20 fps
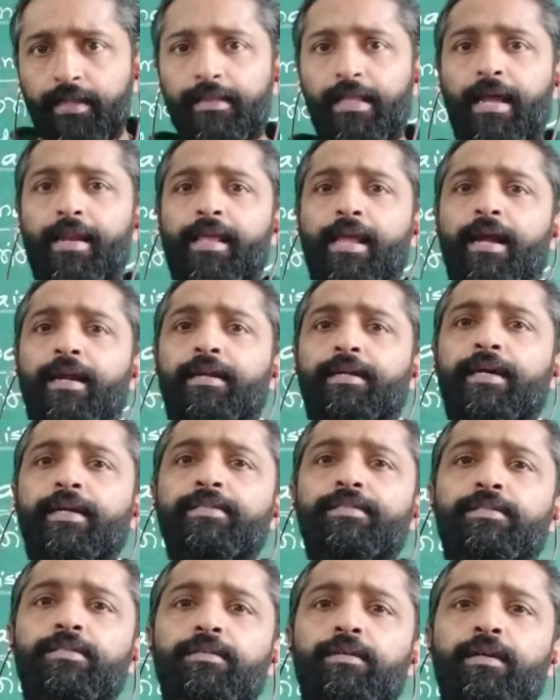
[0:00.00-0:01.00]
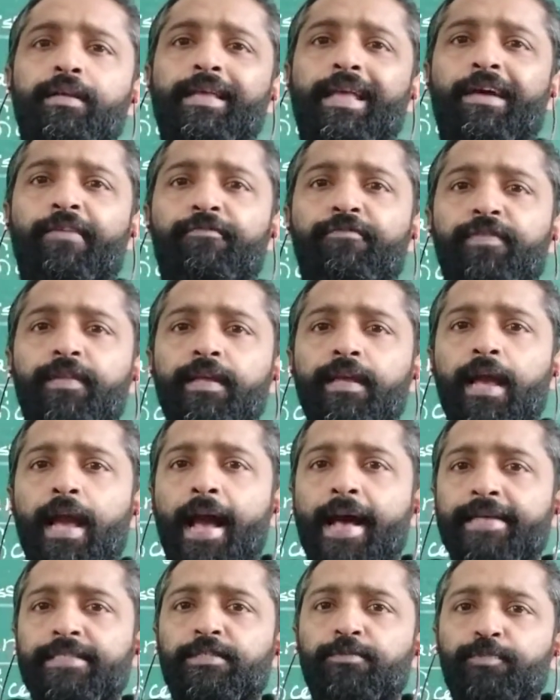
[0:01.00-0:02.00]
that can touch every
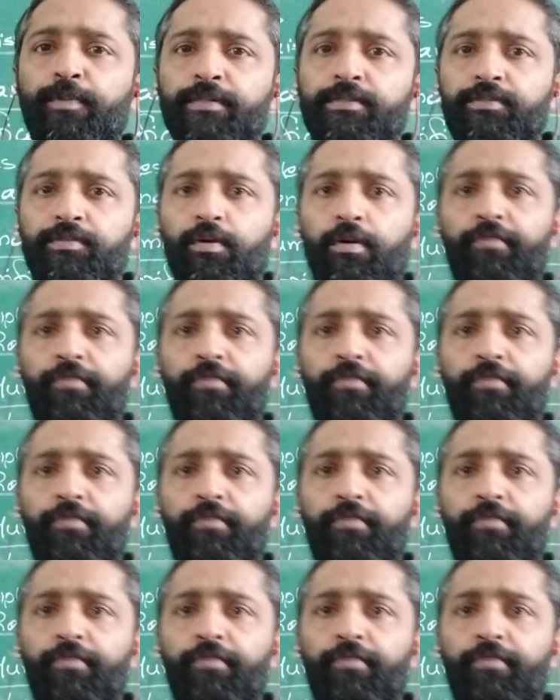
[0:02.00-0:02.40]
aspect